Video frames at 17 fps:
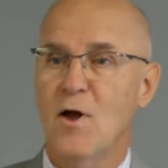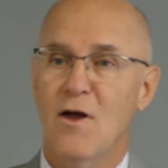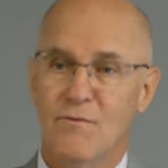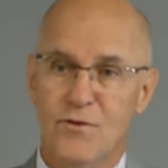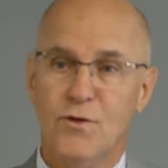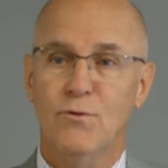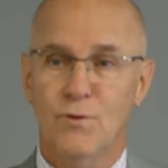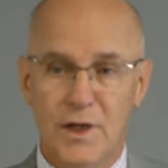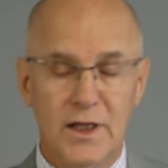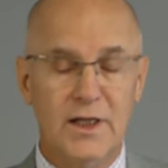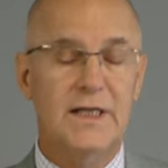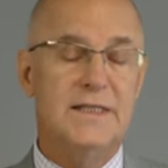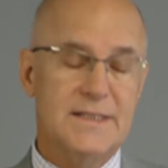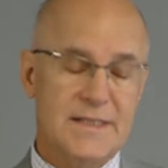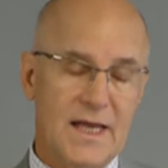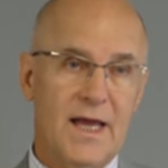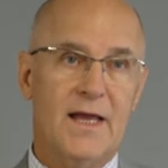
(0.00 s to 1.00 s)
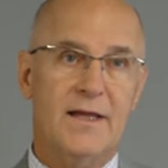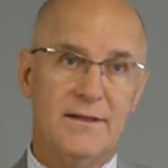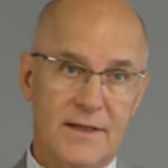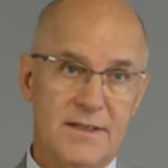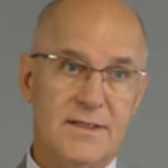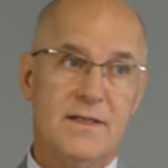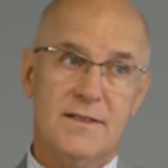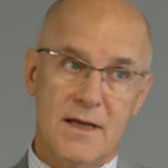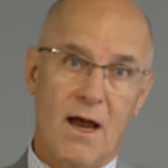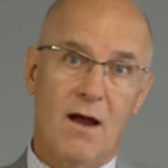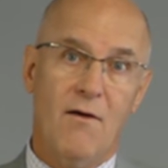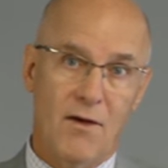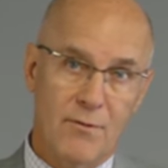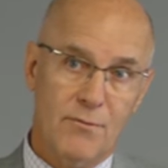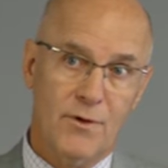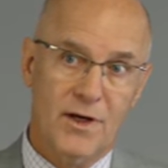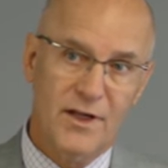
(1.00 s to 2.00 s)
have to really say, this is how
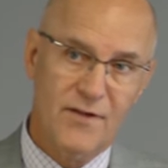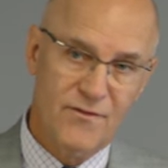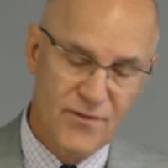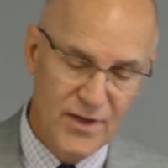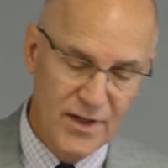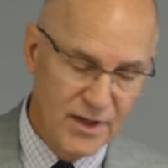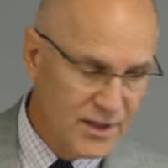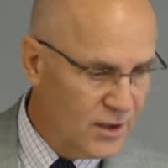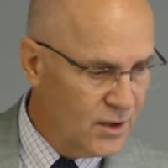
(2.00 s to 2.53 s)
I really feel.